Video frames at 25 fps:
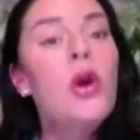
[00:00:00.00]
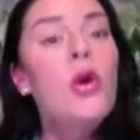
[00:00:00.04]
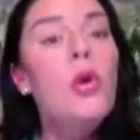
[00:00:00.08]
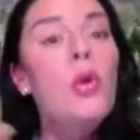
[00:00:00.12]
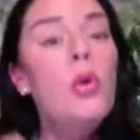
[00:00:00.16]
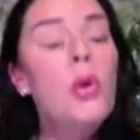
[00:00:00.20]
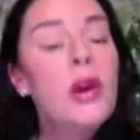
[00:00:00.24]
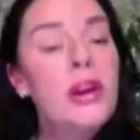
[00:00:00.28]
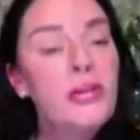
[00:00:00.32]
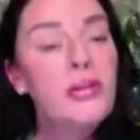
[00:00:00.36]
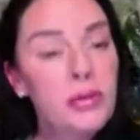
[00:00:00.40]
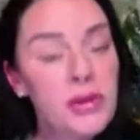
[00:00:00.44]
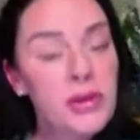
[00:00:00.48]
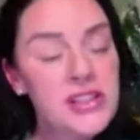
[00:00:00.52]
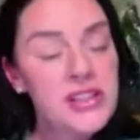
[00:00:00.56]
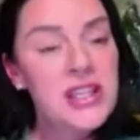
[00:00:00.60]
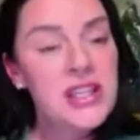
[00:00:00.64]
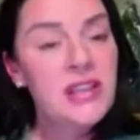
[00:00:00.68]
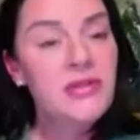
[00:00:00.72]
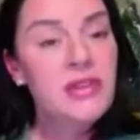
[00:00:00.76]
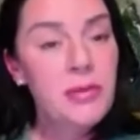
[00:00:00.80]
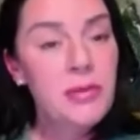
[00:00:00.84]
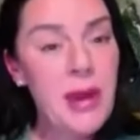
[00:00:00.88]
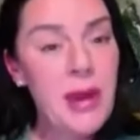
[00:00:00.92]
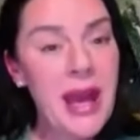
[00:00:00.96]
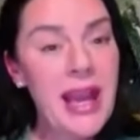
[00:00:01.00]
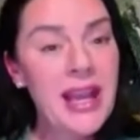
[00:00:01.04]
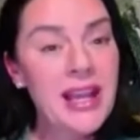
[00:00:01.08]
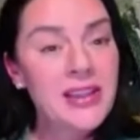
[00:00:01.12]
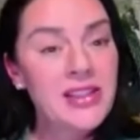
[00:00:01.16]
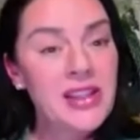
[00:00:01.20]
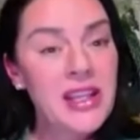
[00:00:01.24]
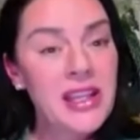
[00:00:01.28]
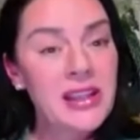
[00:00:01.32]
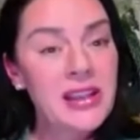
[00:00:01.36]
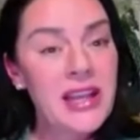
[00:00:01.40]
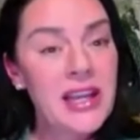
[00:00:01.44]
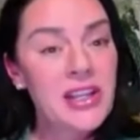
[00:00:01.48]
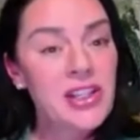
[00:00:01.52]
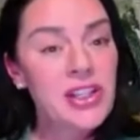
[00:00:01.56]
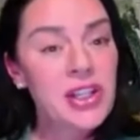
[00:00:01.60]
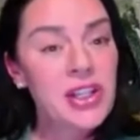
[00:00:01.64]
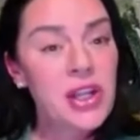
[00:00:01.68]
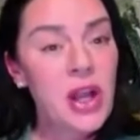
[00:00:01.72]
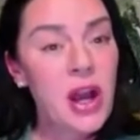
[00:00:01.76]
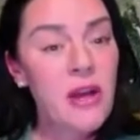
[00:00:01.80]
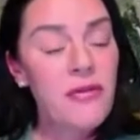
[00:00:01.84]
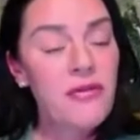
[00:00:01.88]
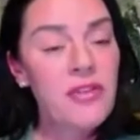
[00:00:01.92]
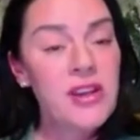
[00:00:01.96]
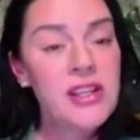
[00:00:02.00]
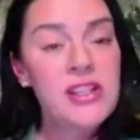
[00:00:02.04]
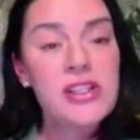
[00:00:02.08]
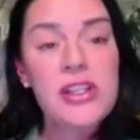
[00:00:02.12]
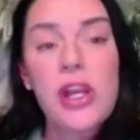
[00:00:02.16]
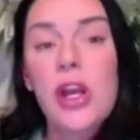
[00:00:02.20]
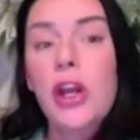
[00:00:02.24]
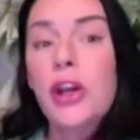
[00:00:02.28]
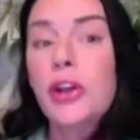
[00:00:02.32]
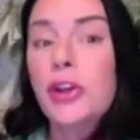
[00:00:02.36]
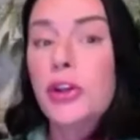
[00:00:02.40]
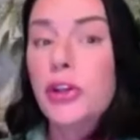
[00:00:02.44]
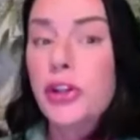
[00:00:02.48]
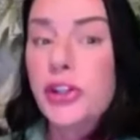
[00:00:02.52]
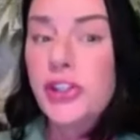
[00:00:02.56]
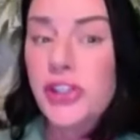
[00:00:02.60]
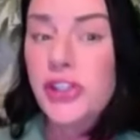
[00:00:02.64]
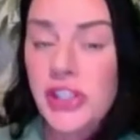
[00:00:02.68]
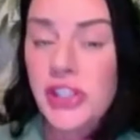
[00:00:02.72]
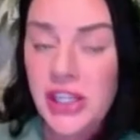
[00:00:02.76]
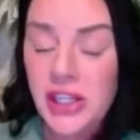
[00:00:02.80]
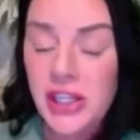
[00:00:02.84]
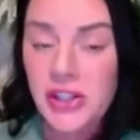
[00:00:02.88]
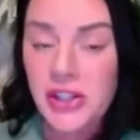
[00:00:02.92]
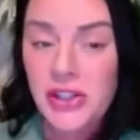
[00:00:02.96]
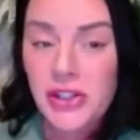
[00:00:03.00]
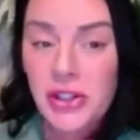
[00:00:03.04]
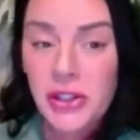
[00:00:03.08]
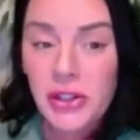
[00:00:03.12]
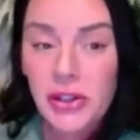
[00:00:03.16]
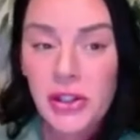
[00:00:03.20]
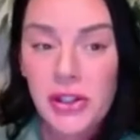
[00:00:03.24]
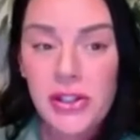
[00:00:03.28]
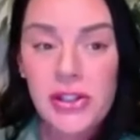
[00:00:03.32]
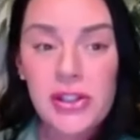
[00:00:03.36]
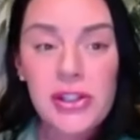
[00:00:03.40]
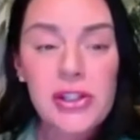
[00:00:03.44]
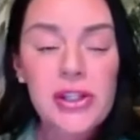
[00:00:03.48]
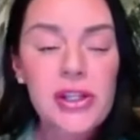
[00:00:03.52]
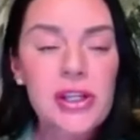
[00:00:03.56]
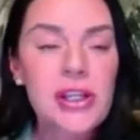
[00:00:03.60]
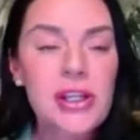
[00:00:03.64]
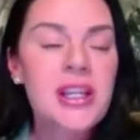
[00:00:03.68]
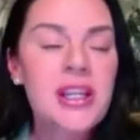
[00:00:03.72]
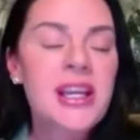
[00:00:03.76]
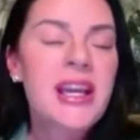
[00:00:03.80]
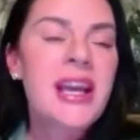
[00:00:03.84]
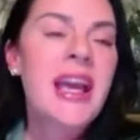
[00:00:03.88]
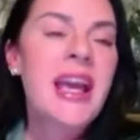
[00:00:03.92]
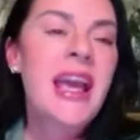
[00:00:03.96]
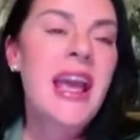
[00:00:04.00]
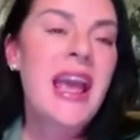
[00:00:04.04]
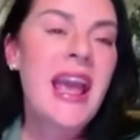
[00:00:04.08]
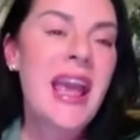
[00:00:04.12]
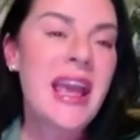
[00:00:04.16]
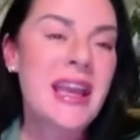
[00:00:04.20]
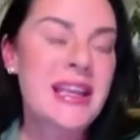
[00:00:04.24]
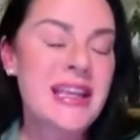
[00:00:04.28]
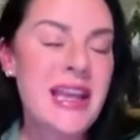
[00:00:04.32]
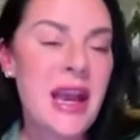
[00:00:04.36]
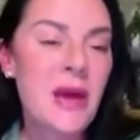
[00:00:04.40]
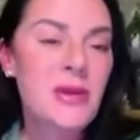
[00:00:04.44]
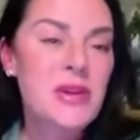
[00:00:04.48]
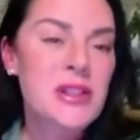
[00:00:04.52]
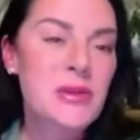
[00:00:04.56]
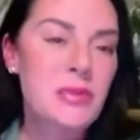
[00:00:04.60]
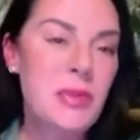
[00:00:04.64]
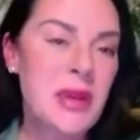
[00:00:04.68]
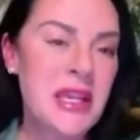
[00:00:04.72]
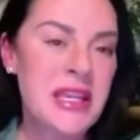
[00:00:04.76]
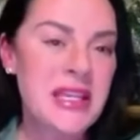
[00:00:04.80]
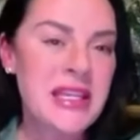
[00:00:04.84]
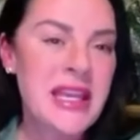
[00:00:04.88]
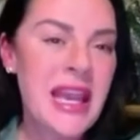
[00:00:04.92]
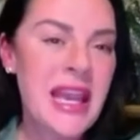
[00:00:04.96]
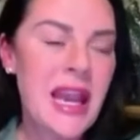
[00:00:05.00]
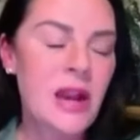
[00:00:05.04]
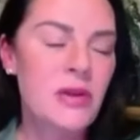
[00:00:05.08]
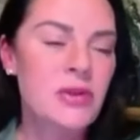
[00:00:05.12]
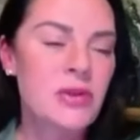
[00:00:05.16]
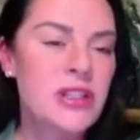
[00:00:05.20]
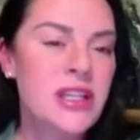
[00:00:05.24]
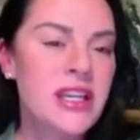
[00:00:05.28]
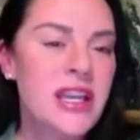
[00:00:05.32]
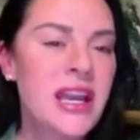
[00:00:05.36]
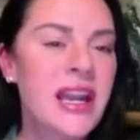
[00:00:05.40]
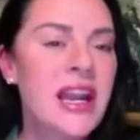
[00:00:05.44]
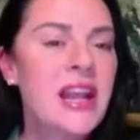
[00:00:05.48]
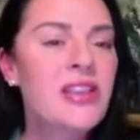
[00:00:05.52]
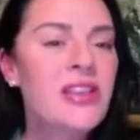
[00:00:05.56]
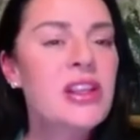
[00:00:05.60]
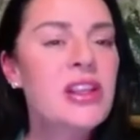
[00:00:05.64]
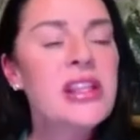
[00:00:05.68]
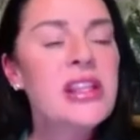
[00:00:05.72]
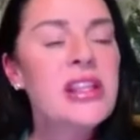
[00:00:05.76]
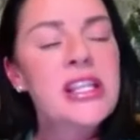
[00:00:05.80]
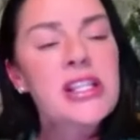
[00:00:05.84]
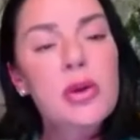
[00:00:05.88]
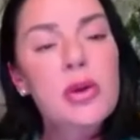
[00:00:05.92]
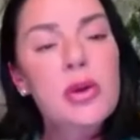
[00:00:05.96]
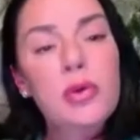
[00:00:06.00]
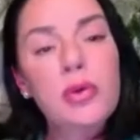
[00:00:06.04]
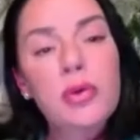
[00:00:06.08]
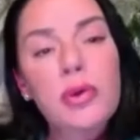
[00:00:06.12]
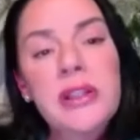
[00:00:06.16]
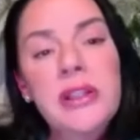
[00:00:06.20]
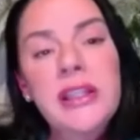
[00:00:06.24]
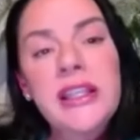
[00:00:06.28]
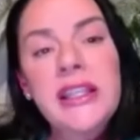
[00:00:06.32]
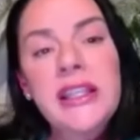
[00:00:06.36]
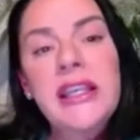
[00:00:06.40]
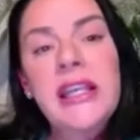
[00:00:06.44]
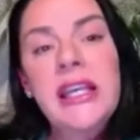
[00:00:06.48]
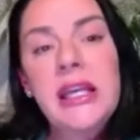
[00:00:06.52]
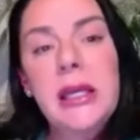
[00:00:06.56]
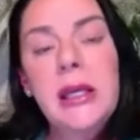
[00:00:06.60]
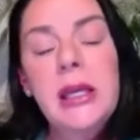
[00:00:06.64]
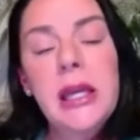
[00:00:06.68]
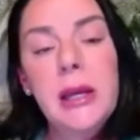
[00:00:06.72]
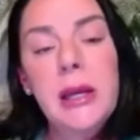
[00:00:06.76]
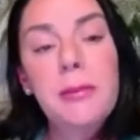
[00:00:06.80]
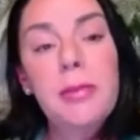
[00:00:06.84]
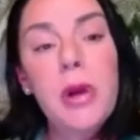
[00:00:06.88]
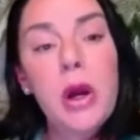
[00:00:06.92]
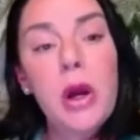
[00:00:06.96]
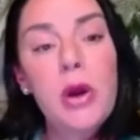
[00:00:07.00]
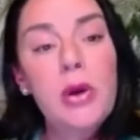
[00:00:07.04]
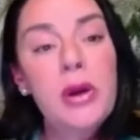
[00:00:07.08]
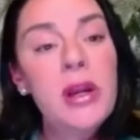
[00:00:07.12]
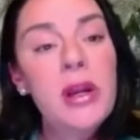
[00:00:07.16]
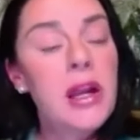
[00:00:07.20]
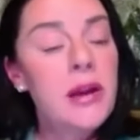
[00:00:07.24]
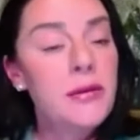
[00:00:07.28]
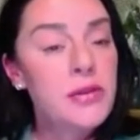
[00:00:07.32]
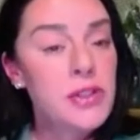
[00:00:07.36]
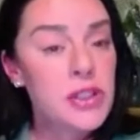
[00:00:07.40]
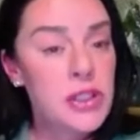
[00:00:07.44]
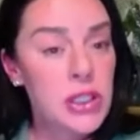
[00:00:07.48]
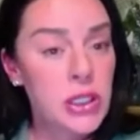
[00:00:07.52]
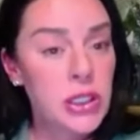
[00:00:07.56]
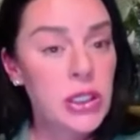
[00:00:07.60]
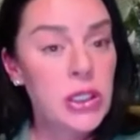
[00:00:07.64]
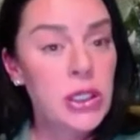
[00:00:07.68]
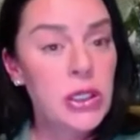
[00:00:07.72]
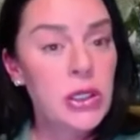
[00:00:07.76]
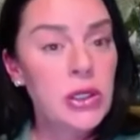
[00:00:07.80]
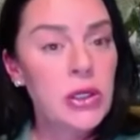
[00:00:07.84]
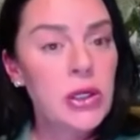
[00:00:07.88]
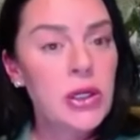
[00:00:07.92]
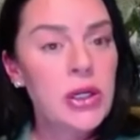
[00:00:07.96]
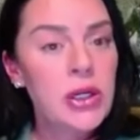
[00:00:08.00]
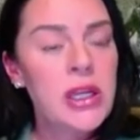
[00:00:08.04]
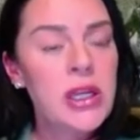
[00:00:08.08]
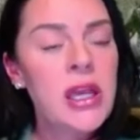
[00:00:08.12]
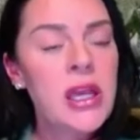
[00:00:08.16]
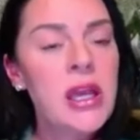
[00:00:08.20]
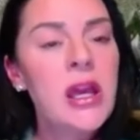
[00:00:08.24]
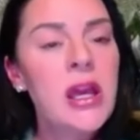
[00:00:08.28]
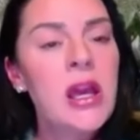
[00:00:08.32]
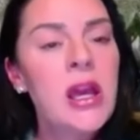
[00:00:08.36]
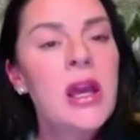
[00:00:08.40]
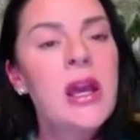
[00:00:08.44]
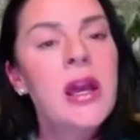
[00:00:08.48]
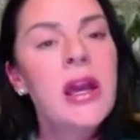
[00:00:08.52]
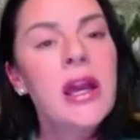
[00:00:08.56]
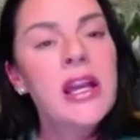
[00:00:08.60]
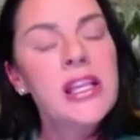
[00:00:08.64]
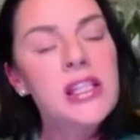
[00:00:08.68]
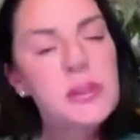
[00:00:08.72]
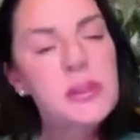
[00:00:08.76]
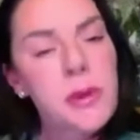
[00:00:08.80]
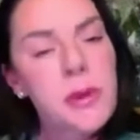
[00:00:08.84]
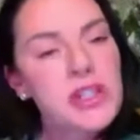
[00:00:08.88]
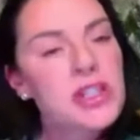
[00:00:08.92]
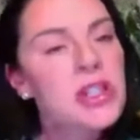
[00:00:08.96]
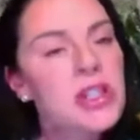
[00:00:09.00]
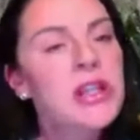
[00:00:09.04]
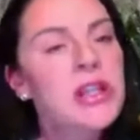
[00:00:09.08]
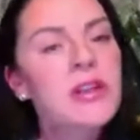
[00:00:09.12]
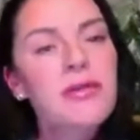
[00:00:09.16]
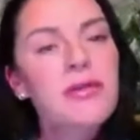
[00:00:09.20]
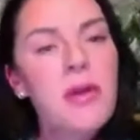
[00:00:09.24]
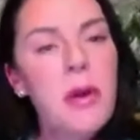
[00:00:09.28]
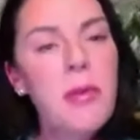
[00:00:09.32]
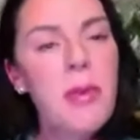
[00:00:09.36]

We've received it back at the election office. Your signature looks good and now it's being counted. And I think that's a really key component of security, especially in vote